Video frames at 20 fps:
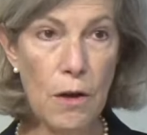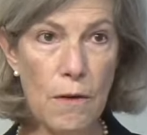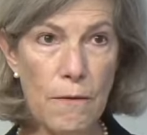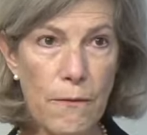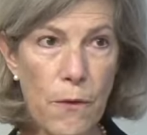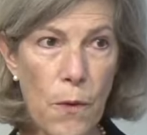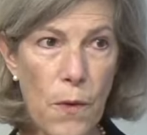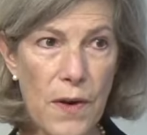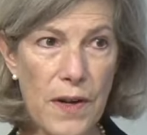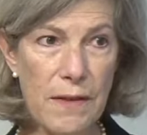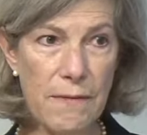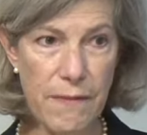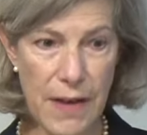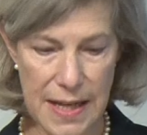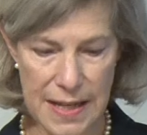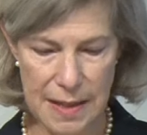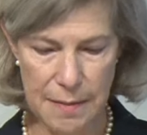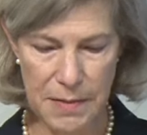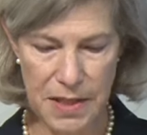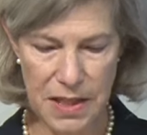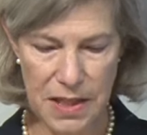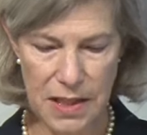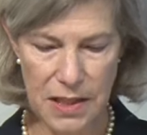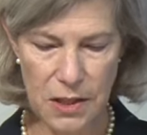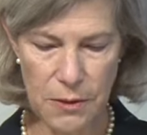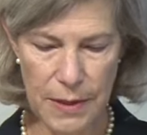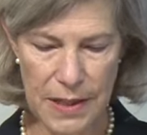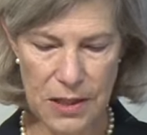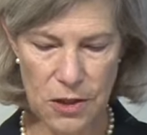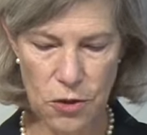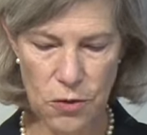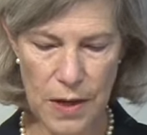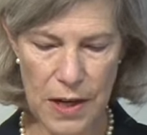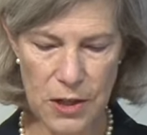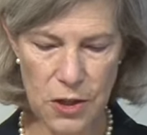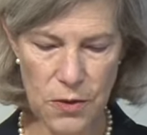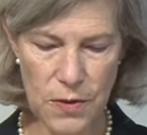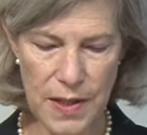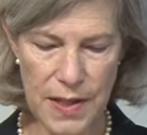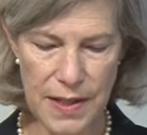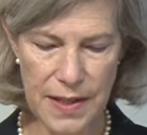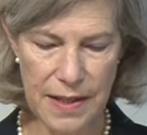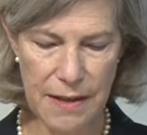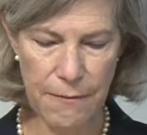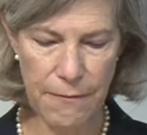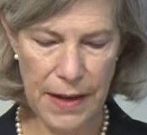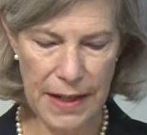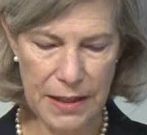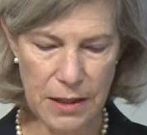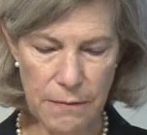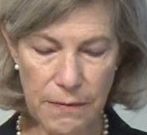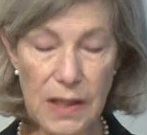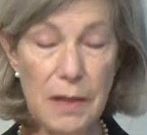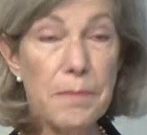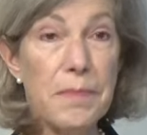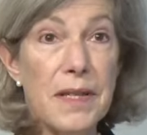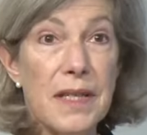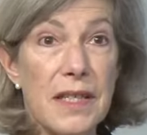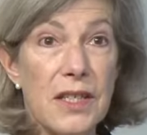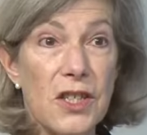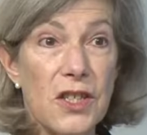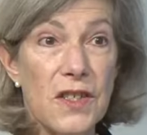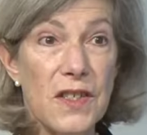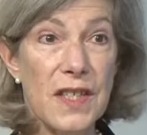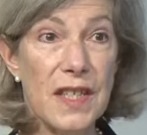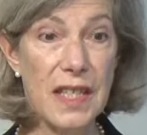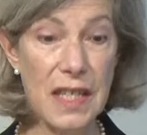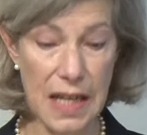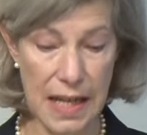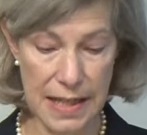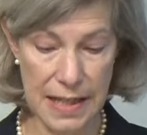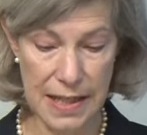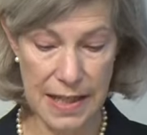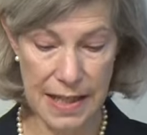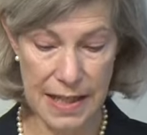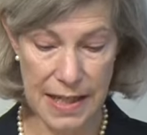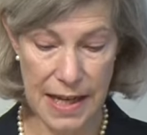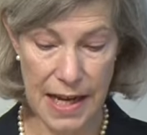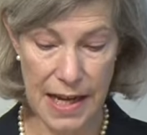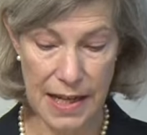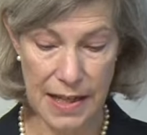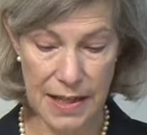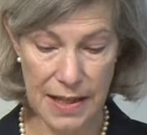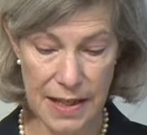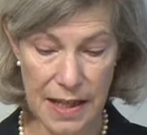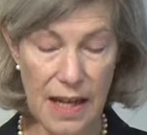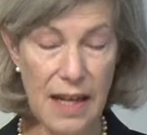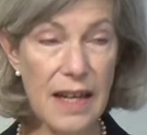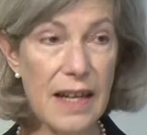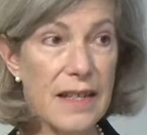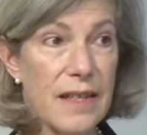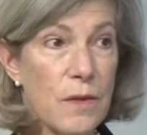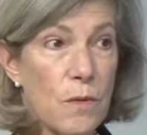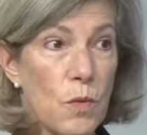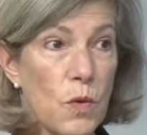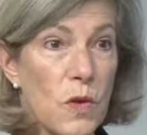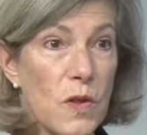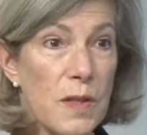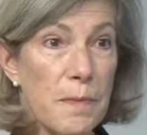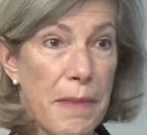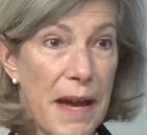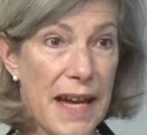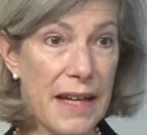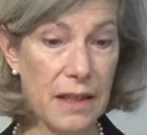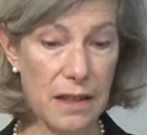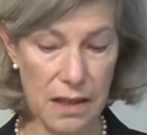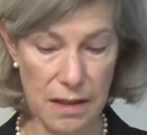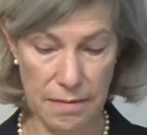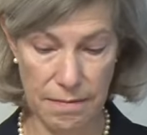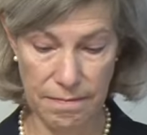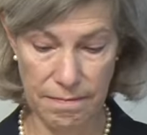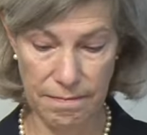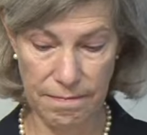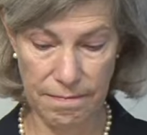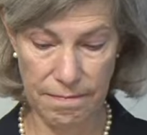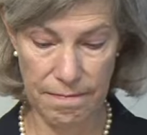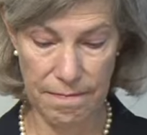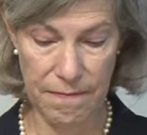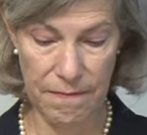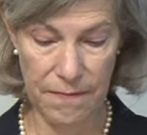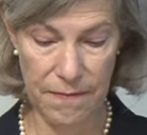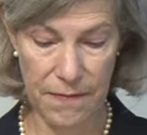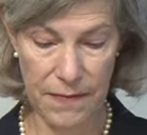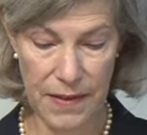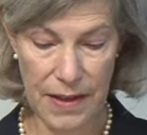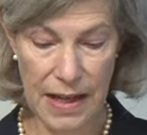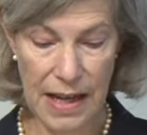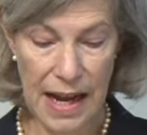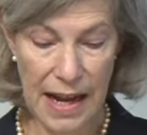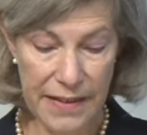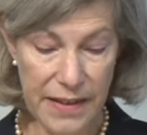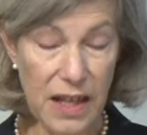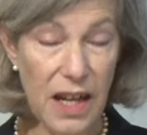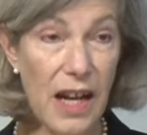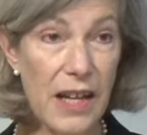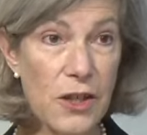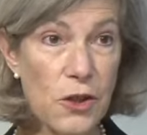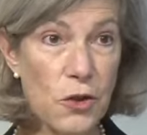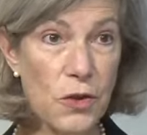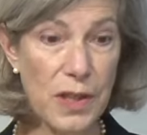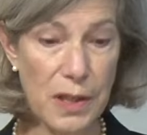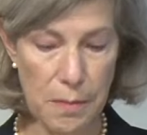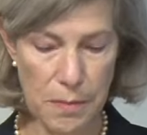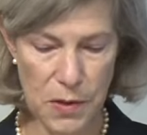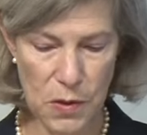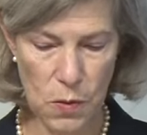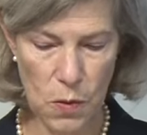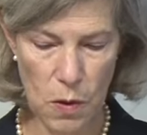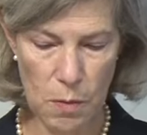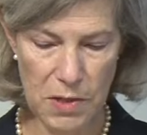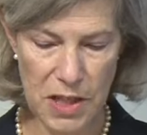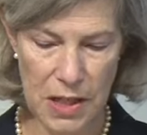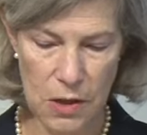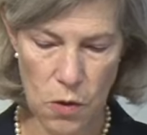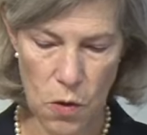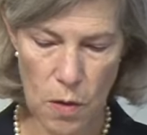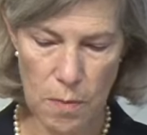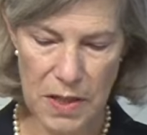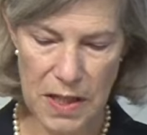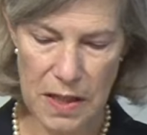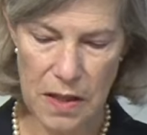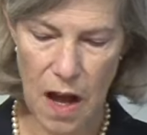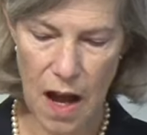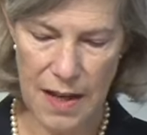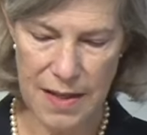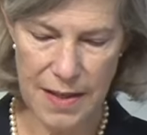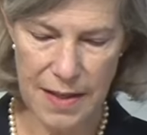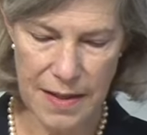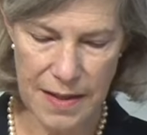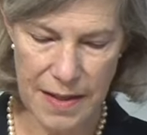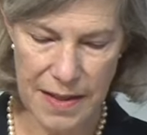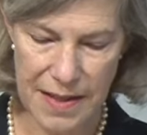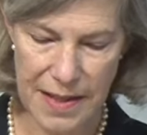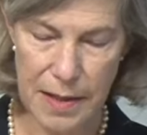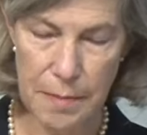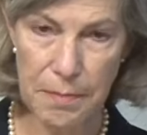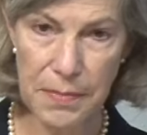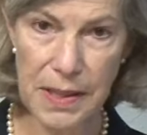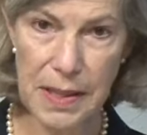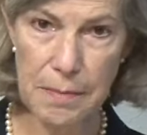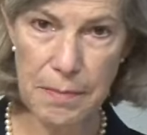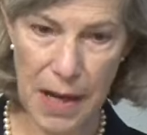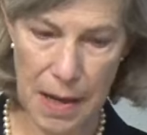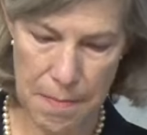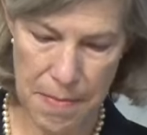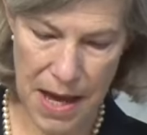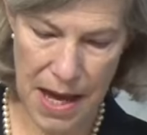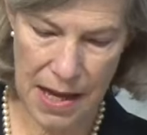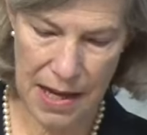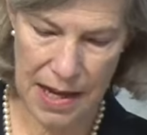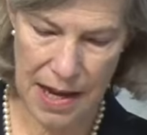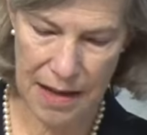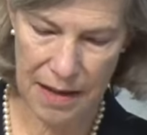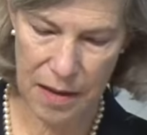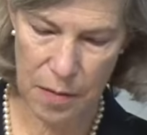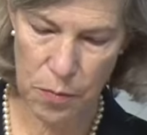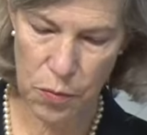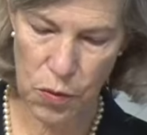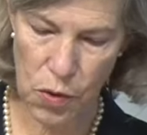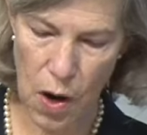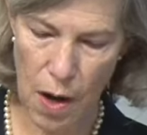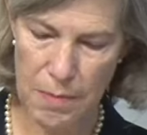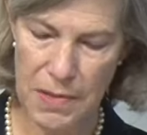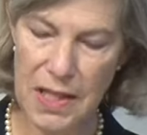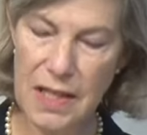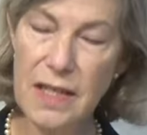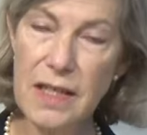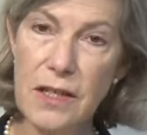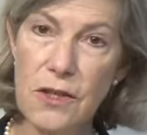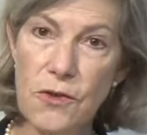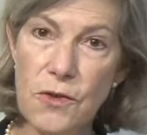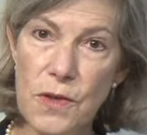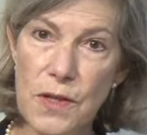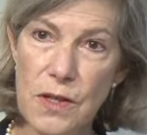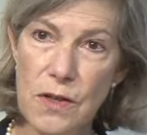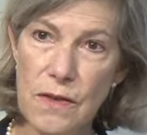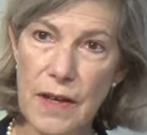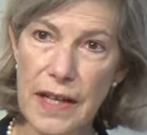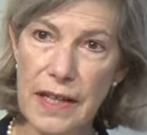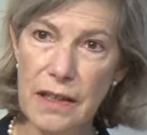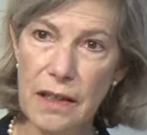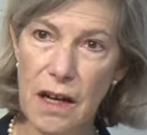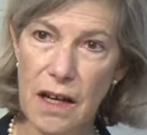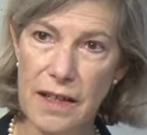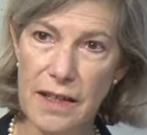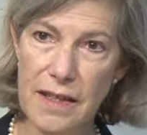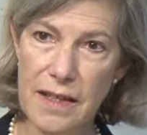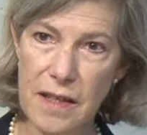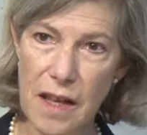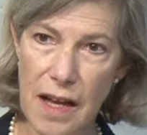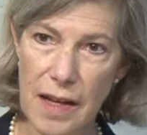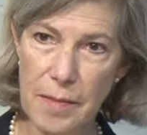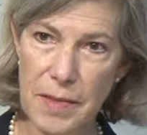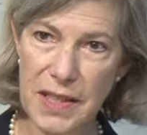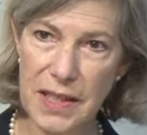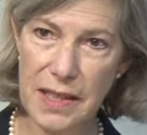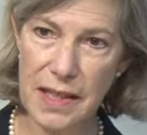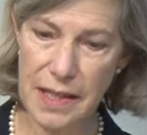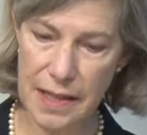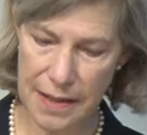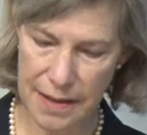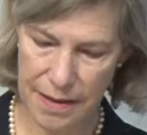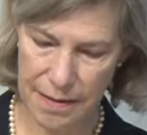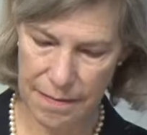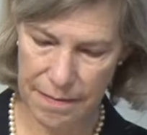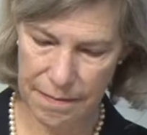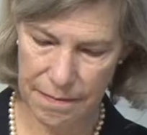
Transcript: Foreign investment in U.S. treasuries effectively positions the United States as the world's banker. And the country absorbed enormous losses simply by paying the promised interest rate on its liabilities.